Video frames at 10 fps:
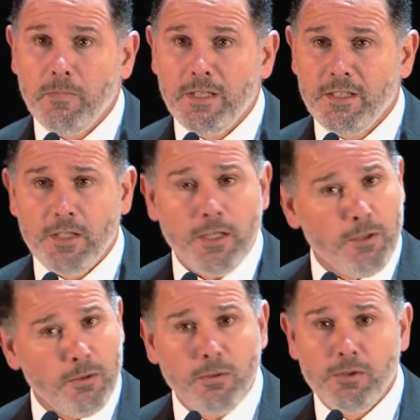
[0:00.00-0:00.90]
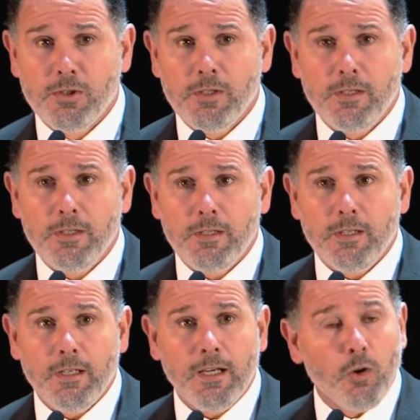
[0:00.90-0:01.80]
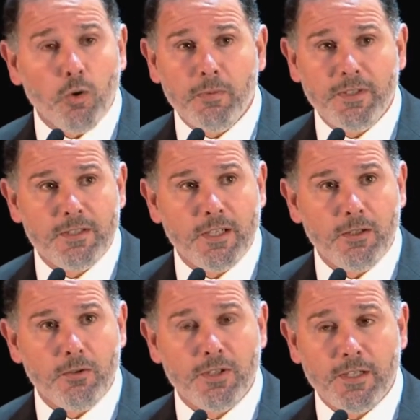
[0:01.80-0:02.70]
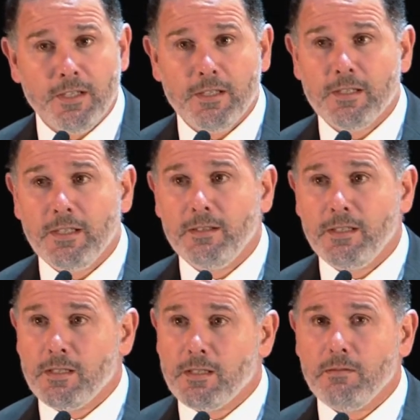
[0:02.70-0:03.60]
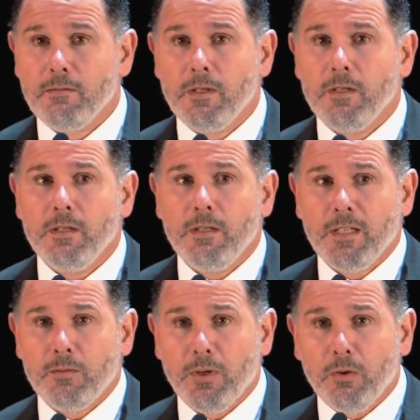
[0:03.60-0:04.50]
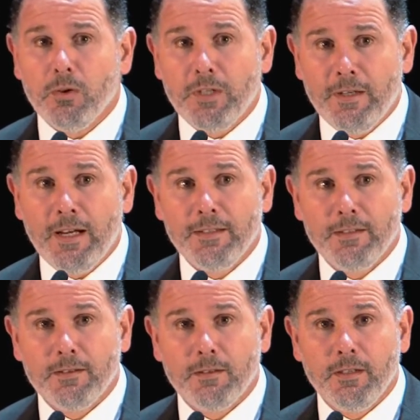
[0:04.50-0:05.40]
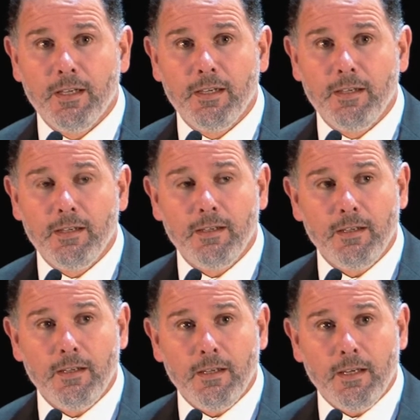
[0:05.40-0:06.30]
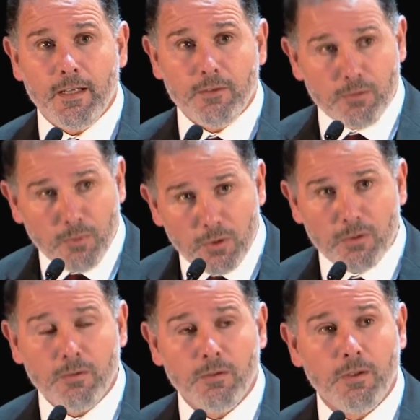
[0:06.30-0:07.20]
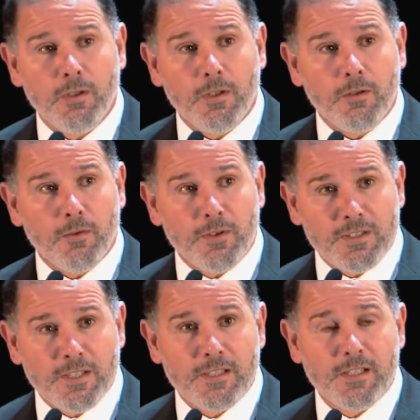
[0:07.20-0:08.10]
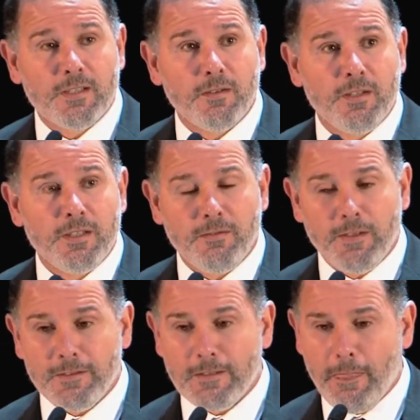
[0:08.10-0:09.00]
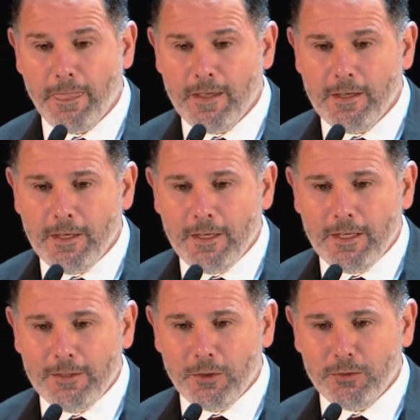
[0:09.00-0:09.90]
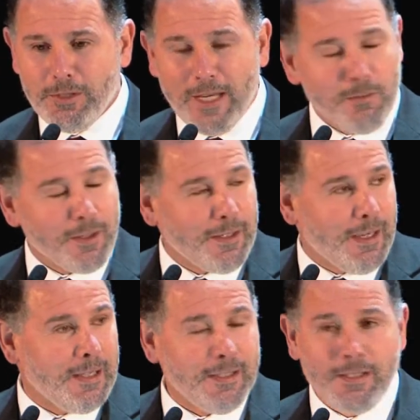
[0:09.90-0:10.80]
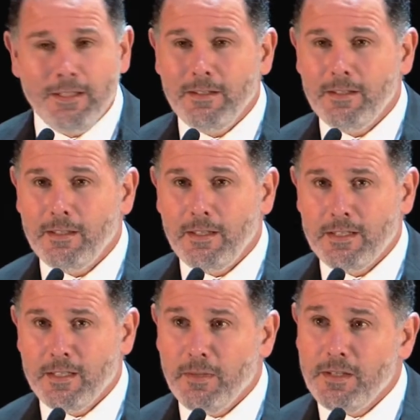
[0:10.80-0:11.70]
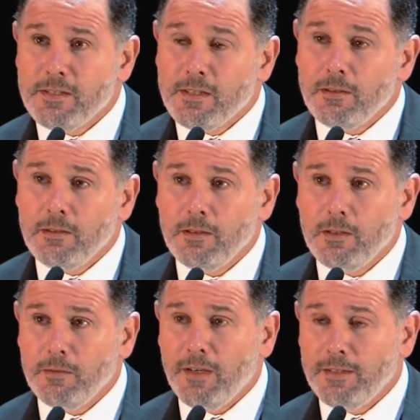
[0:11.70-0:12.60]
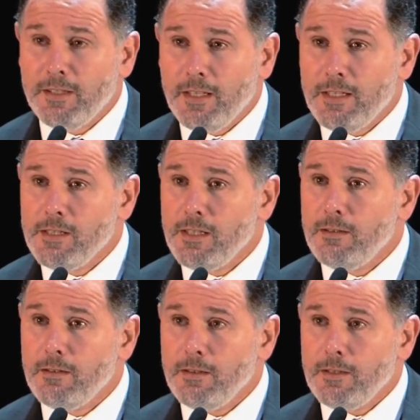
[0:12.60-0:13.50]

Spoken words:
It is a huge success that we all united today and tomorrow for the success of this event. Dr. Naim Giriani is a Minister of Higher Education,